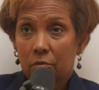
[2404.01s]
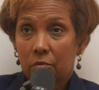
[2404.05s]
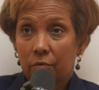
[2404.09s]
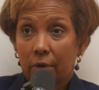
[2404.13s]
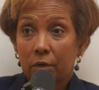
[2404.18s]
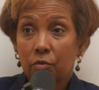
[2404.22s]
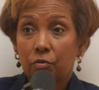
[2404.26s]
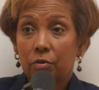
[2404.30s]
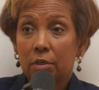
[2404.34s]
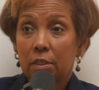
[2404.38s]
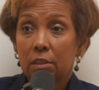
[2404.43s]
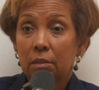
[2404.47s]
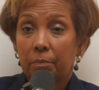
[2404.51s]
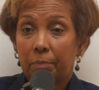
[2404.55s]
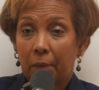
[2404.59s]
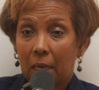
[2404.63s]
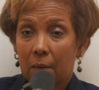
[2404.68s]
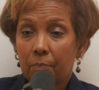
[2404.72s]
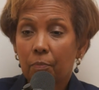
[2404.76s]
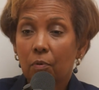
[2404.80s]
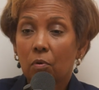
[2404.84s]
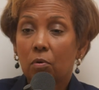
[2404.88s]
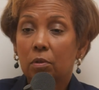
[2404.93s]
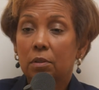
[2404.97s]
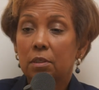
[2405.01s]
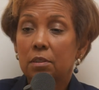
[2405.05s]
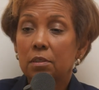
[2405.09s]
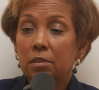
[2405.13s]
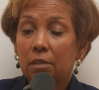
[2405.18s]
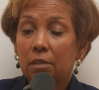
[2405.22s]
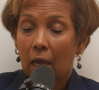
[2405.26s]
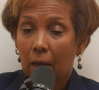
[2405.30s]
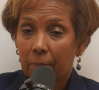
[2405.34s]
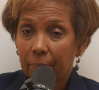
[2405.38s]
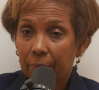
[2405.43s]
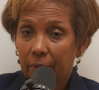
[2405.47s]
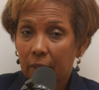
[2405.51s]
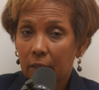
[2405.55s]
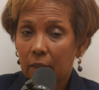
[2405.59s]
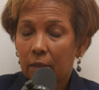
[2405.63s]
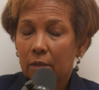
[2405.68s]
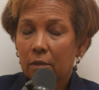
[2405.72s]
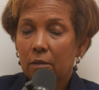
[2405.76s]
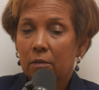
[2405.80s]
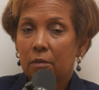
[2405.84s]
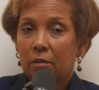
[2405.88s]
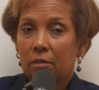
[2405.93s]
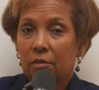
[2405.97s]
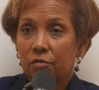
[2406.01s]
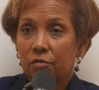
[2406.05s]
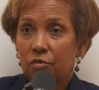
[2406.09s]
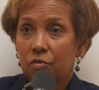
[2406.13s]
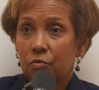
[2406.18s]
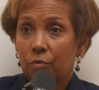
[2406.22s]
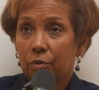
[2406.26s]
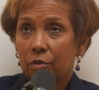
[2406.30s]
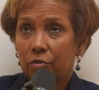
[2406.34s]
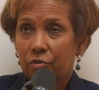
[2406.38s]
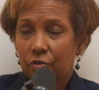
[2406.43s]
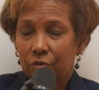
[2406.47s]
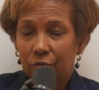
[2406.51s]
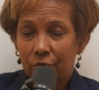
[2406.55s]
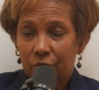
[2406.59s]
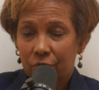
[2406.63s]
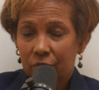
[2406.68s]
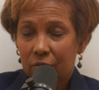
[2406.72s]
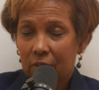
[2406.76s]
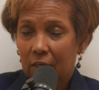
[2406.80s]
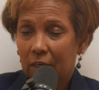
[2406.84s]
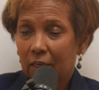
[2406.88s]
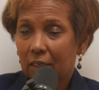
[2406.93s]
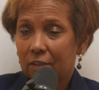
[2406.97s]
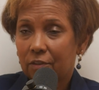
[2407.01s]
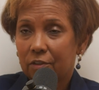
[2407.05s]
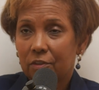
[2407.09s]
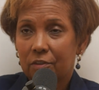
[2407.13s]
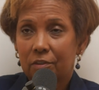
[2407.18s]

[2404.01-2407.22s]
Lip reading: director needs a paper on topic. This is on a Tuesday.